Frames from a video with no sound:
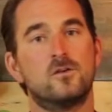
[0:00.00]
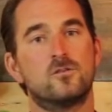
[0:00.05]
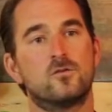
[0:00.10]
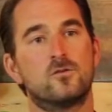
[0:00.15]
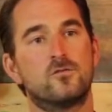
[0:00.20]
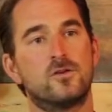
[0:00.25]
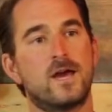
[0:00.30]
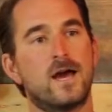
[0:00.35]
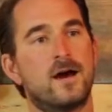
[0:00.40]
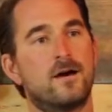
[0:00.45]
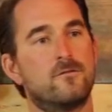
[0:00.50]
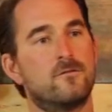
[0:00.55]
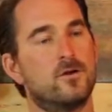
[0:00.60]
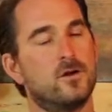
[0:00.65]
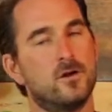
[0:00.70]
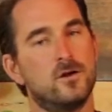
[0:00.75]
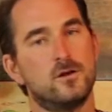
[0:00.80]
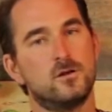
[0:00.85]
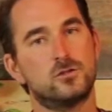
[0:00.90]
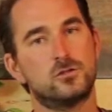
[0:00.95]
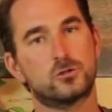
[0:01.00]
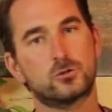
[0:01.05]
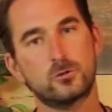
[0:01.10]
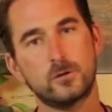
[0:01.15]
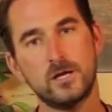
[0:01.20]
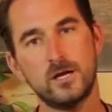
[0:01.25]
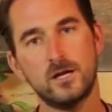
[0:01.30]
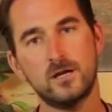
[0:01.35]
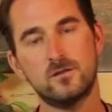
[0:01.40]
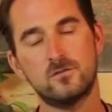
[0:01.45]
So if you have
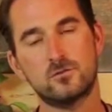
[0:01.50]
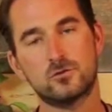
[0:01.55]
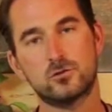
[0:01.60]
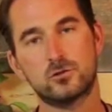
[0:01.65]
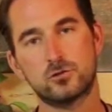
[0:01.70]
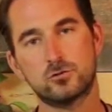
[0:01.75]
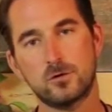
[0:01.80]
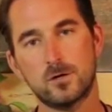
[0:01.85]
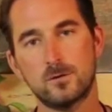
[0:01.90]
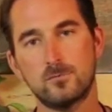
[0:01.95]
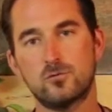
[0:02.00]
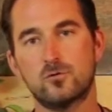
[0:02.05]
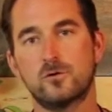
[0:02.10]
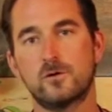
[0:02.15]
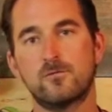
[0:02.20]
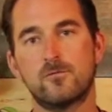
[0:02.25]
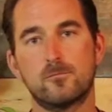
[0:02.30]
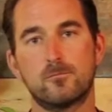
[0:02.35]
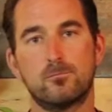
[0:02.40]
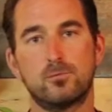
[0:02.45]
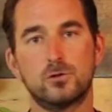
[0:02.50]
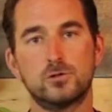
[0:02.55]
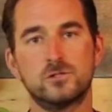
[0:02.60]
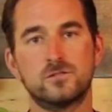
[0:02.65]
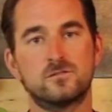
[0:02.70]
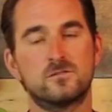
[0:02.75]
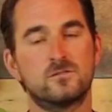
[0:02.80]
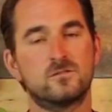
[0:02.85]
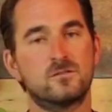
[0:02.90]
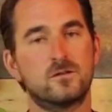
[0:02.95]
trees or shrubs or different
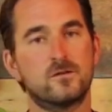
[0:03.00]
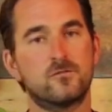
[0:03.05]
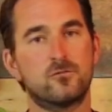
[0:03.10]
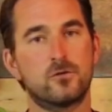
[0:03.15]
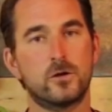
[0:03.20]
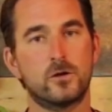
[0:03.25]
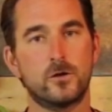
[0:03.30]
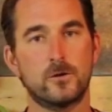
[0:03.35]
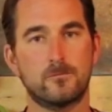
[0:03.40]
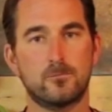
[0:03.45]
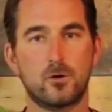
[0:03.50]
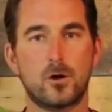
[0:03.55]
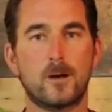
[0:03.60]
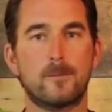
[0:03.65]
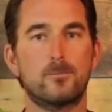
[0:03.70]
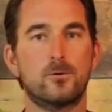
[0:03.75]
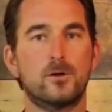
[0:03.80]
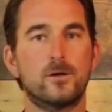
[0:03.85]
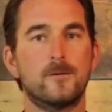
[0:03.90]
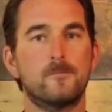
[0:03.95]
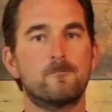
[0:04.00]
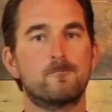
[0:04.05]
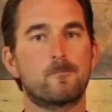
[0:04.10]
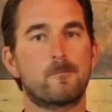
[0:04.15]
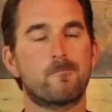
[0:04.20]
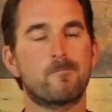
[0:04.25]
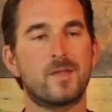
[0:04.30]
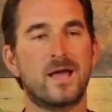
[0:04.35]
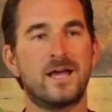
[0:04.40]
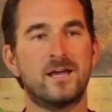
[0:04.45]
bushes and stuff around your property,
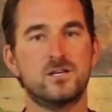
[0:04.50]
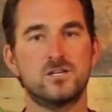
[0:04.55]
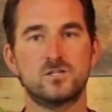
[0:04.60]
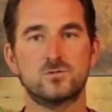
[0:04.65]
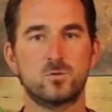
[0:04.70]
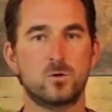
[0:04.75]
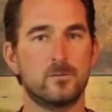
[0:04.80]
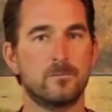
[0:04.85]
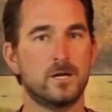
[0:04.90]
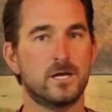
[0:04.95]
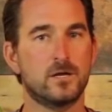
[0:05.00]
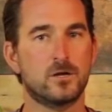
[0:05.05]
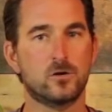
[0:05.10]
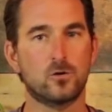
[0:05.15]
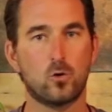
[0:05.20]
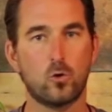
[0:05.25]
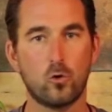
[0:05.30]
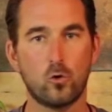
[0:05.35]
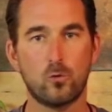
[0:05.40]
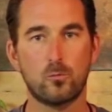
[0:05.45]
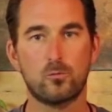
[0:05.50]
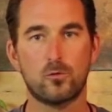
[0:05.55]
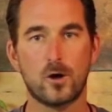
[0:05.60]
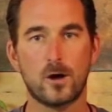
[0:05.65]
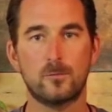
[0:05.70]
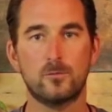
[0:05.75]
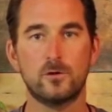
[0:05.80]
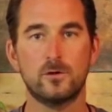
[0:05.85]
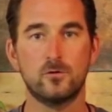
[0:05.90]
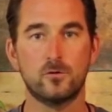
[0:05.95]
and you just wanna make your whole
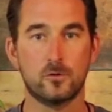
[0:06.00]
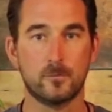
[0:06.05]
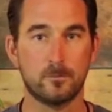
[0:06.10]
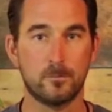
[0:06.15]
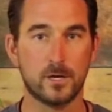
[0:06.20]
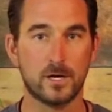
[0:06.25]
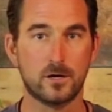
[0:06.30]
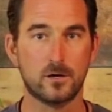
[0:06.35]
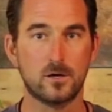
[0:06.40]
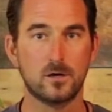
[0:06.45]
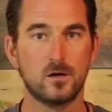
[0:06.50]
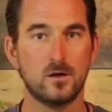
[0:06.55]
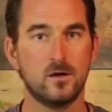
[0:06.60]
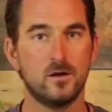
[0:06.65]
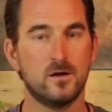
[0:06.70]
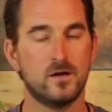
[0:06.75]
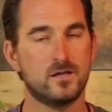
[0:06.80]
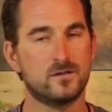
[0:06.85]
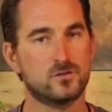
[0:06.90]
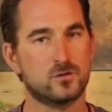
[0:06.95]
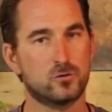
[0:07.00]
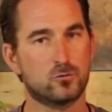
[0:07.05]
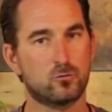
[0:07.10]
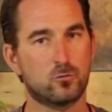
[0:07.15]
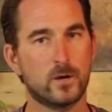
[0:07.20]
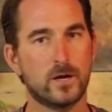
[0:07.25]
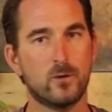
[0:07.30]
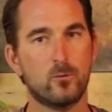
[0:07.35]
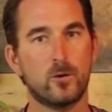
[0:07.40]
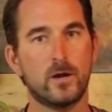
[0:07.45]
property look bigger, it's a
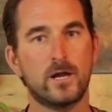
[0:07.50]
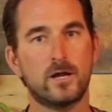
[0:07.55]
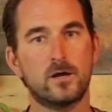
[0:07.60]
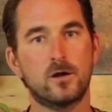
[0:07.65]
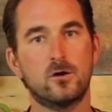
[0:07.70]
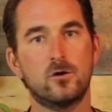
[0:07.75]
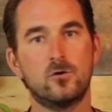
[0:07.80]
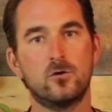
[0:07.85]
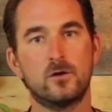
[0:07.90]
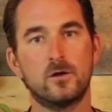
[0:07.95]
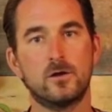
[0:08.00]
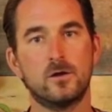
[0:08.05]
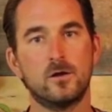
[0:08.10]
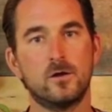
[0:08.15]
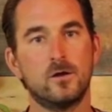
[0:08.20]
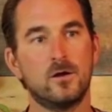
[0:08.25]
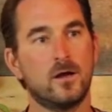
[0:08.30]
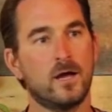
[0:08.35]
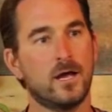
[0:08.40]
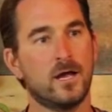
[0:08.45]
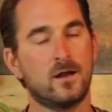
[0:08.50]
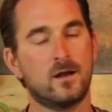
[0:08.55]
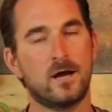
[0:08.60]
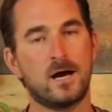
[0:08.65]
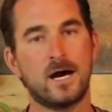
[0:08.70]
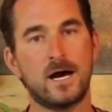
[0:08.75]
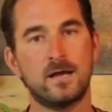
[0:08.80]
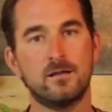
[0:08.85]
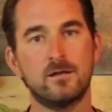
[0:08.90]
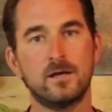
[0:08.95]
great way to go and, and
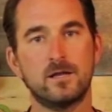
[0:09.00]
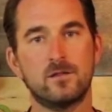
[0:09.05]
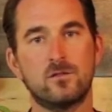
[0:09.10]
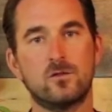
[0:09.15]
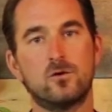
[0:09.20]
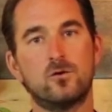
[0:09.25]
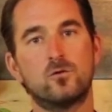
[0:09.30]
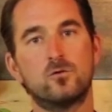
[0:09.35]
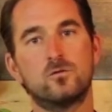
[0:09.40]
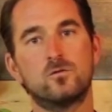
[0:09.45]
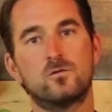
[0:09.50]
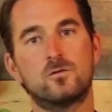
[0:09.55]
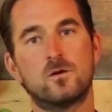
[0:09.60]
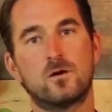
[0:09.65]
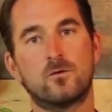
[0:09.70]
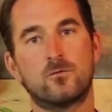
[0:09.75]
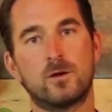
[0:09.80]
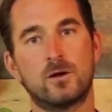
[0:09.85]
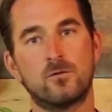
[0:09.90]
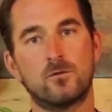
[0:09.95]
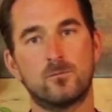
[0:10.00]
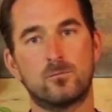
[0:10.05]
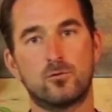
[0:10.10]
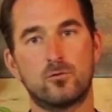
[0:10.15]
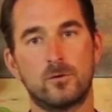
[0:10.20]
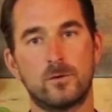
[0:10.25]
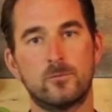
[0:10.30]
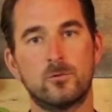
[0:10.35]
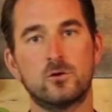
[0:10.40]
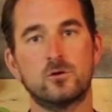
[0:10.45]
highlight those around the
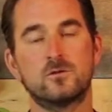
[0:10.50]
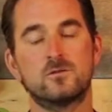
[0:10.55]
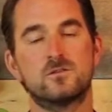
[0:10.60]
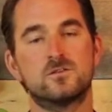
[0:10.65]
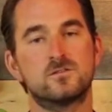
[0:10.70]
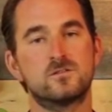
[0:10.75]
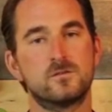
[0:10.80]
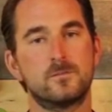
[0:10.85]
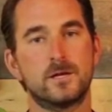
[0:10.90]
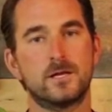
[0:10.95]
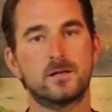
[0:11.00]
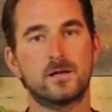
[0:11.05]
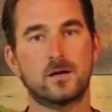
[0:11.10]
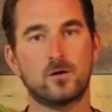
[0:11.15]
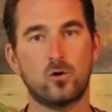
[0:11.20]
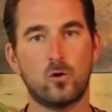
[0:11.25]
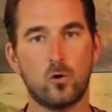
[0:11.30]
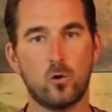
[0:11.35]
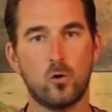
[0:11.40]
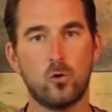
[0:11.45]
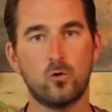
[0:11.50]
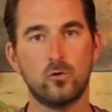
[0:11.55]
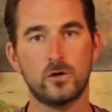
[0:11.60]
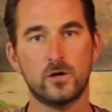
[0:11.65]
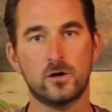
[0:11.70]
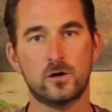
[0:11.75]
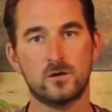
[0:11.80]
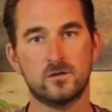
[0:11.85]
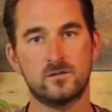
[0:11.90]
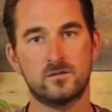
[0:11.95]
perimeter just to make that whole
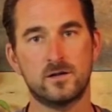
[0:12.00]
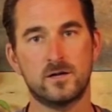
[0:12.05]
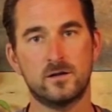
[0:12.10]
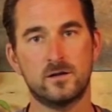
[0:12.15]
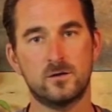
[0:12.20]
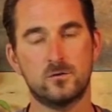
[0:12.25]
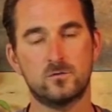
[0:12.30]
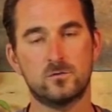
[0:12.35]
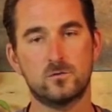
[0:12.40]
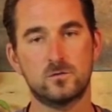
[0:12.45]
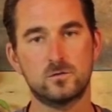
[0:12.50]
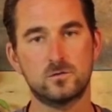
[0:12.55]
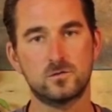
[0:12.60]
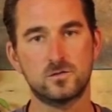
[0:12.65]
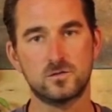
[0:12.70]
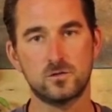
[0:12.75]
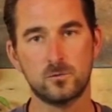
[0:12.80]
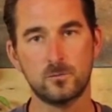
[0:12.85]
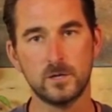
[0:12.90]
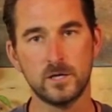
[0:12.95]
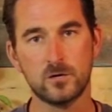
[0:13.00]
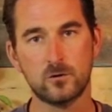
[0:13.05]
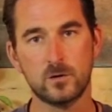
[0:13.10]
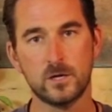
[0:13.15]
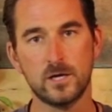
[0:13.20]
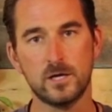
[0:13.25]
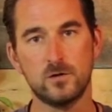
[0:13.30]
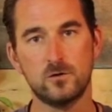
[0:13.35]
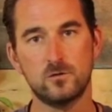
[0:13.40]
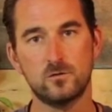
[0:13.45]
yard stand out. So there's so many
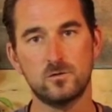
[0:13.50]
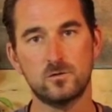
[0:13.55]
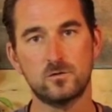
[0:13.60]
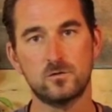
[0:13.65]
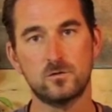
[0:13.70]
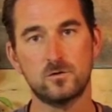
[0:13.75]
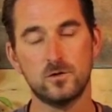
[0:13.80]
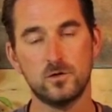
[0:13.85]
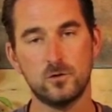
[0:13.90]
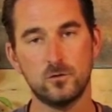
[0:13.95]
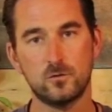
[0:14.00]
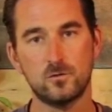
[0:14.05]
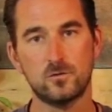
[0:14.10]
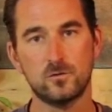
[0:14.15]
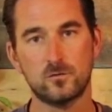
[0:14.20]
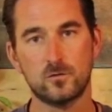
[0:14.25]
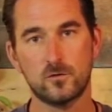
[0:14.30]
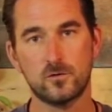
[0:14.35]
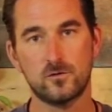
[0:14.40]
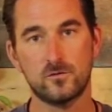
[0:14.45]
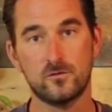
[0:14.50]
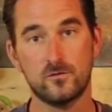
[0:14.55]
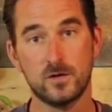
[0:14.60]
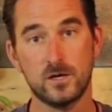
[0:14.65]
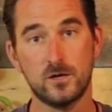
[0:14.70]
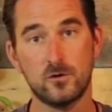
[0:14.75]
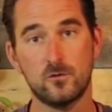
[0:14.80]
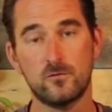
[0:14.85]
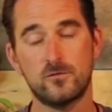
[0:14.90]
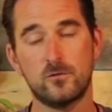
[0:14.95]
great uses, uses for this
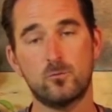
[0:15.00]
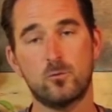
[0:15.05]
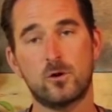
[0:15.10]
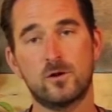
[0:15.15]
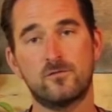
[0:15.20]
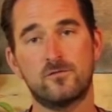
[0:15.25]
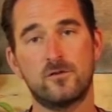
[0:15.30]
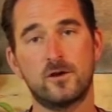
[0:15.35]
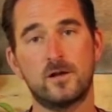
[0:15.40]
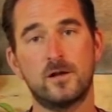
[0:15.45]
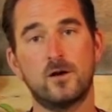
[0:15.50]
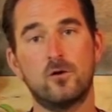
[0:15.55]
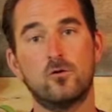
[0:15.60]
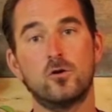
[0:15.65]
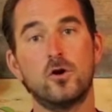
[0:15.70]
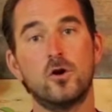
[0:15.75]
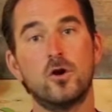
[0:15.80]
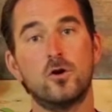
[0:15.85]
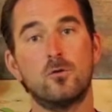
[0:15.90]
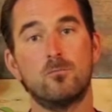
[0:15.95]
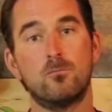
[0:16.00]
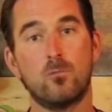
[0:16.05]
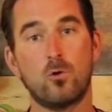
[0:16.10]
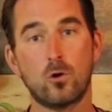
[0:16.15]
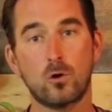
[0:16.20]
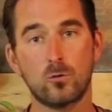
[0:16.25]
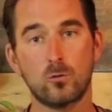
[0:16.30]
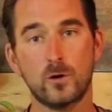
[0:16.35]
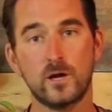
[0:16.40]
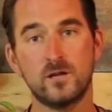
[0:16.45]
video. If you wanna find out
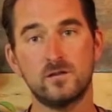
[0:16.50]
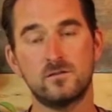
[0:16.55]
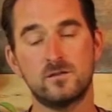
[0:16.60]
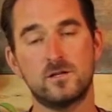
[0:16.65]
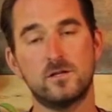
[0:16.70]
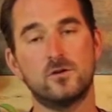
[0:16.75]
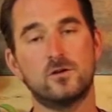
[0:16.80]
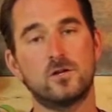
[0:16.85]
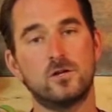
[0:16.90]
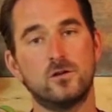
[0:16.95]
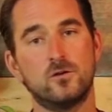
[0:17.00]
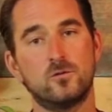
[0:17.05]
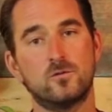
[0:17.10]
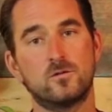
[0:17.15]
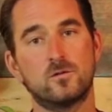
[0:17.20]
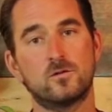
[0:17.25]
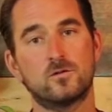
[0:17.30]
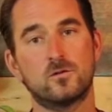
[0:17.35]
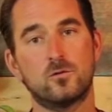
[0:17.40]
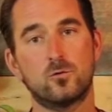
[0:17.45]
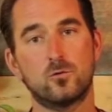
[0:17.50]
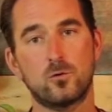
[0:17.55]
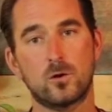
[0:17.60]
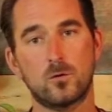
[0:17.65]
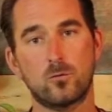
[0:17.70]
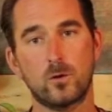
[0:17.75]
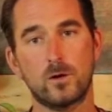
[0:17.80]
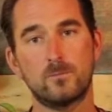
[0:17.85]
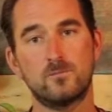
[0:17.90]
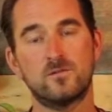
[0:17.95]
more ways that you can use this, go to
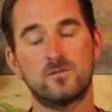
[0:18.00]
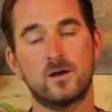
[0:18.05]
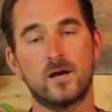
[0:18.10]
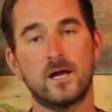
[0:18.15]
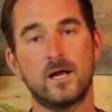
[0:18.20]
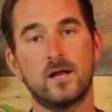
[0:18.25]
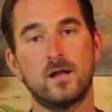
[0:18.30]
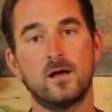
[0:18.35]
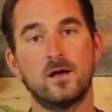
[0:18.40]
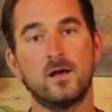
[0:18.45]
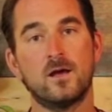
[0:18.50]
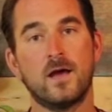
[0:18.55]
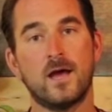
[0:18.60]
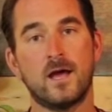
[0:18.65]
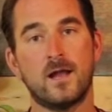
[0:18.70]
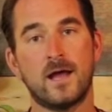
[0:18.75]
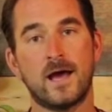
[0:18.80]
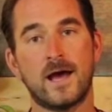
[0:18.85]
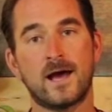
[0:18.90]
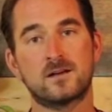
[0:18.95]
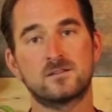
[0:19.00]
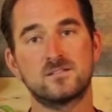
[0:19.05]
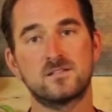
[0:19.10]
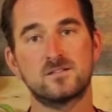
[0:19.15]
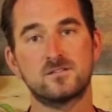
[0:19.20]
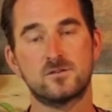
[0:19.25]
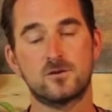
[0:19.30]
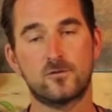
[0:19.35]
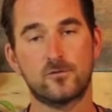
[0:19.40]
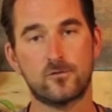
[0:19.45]
our website and
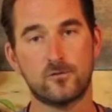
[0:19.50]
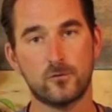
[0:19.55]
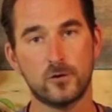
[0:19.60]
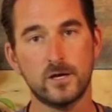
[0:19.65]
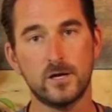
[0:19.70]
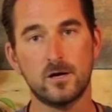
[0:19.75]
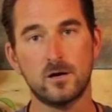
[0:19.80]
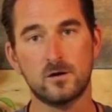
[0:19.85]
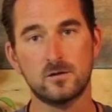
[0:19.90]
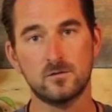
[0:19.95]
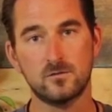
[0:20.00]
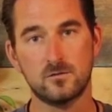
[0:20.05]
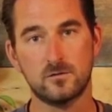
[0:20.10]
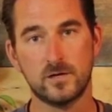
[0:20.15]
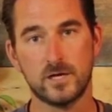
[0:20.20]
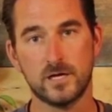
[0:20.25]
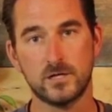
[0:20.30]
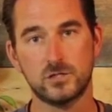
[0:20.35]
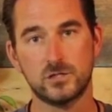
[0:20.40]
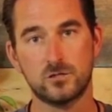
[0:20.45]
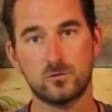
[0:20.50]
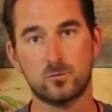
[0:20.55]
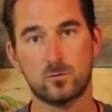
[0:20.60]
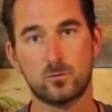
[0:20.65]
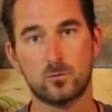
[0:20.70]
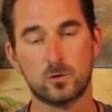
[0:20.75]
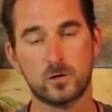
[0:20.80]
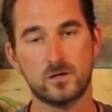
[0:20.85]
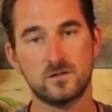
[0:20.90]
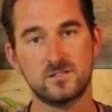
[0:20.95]
access our free consultation where
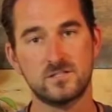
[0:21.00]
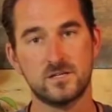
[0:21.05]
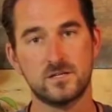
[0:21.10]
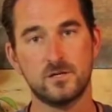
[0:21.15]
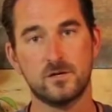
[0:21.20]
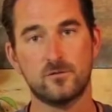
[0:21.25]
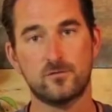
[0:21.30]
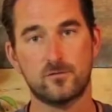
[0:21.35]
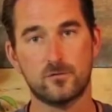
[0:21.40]
we're gonna send you a